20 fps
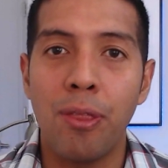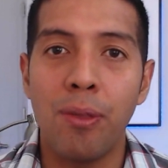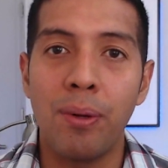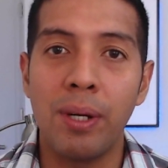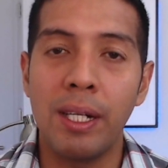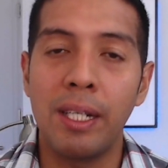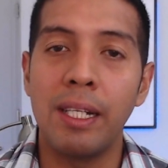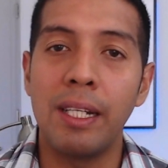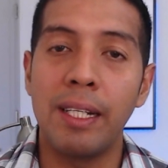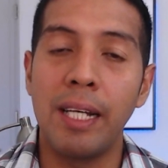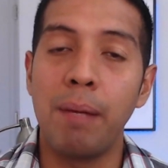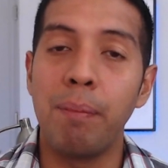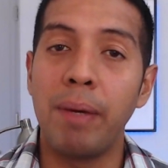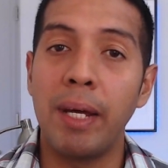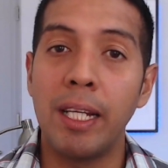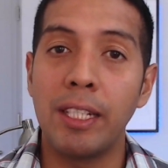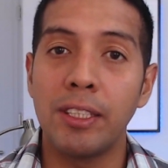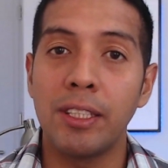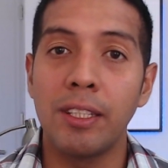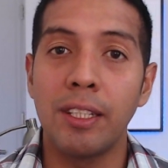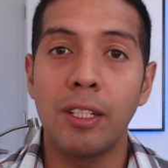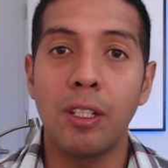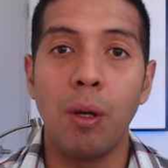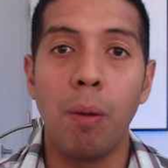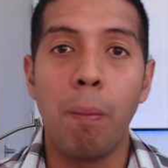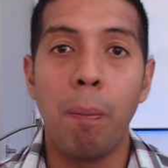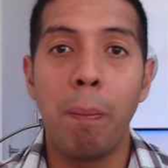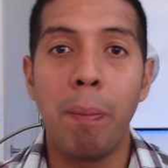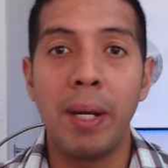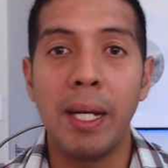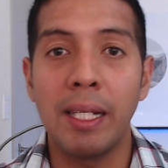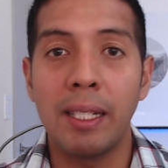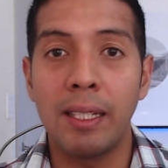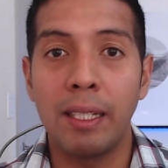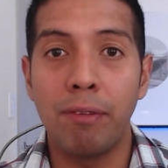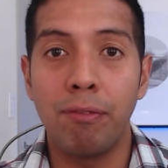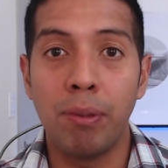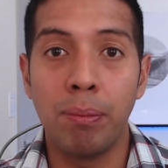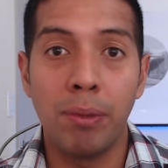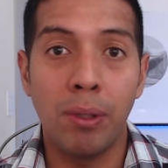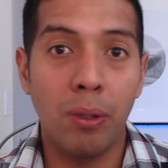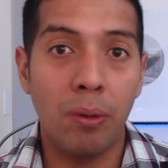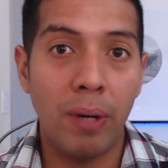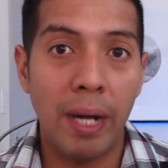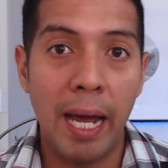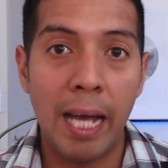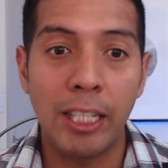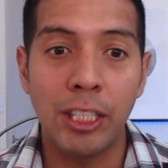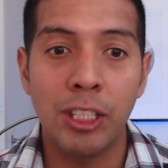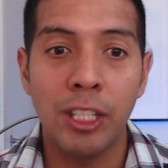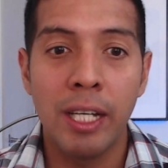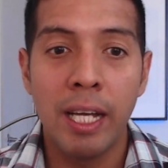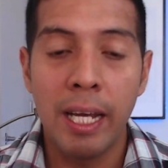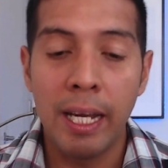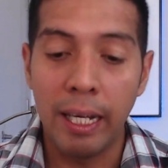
3D game engine completely from scratch.